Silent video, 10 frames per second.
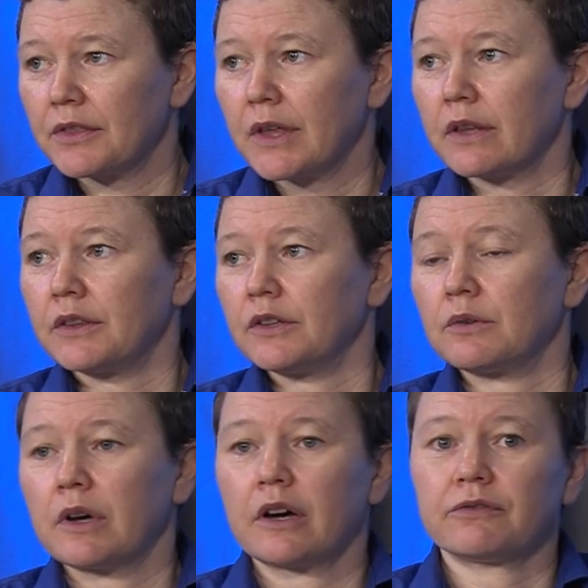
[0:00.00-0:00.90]

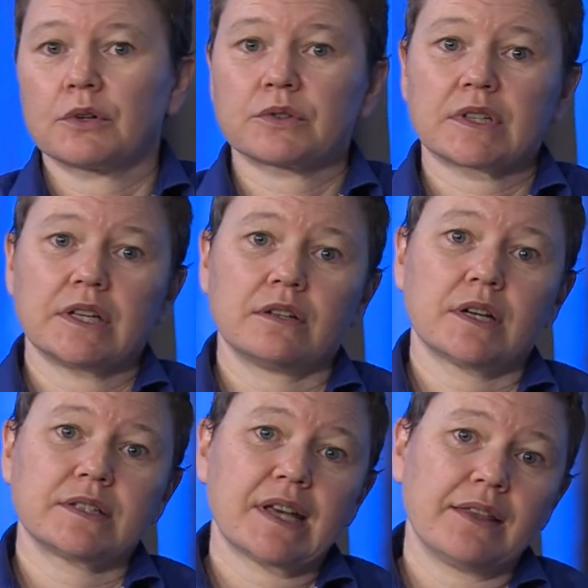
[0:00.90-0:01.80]
That, folks can
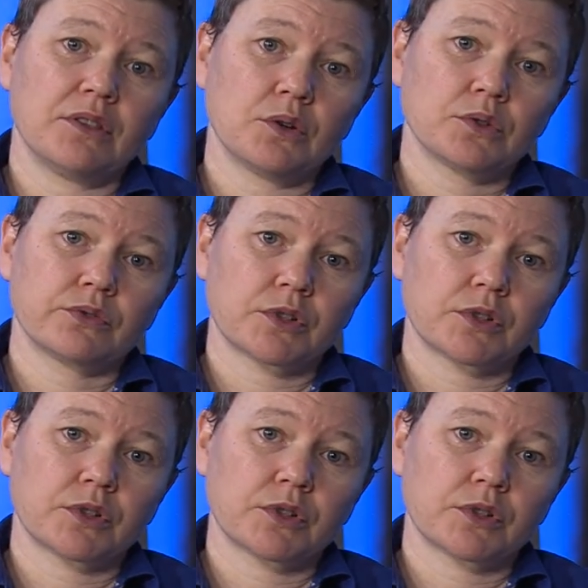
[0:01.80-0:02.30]
attend those